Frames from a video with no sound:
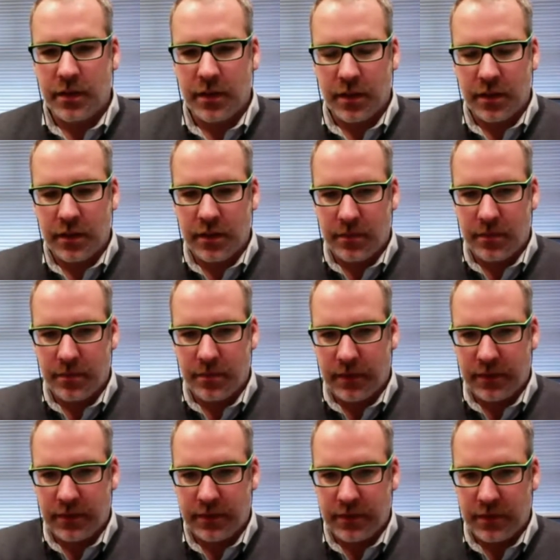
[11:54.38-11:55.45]
You have
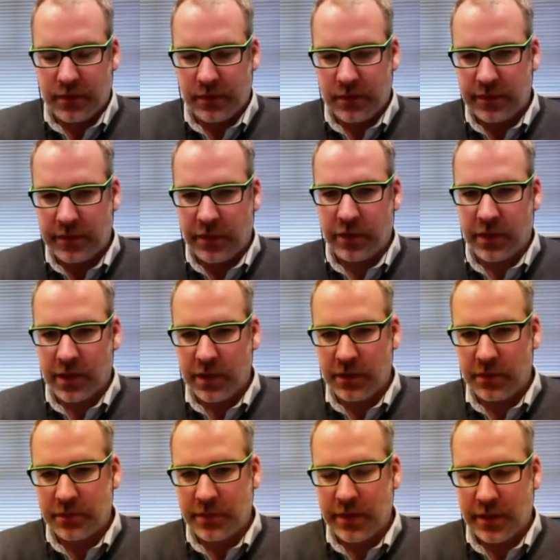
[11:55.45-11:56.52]
to sell your
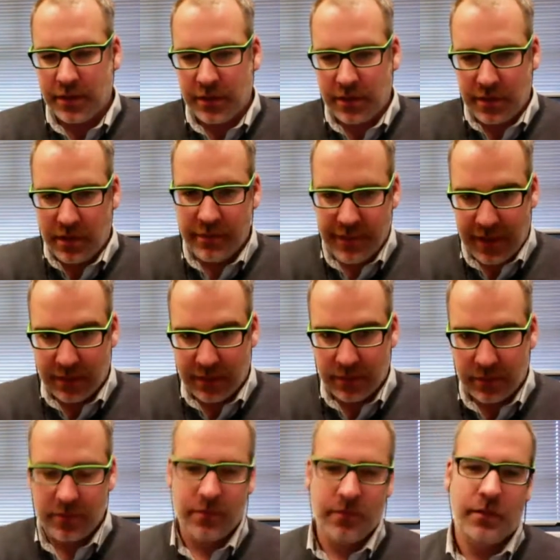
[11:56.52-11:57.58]
house and then
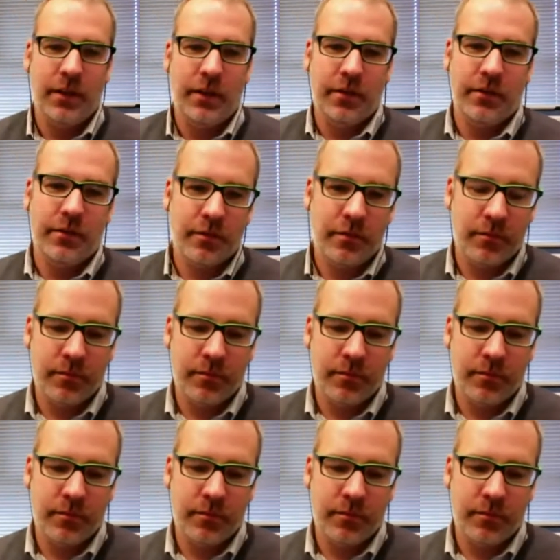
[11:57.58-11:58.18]
invest in,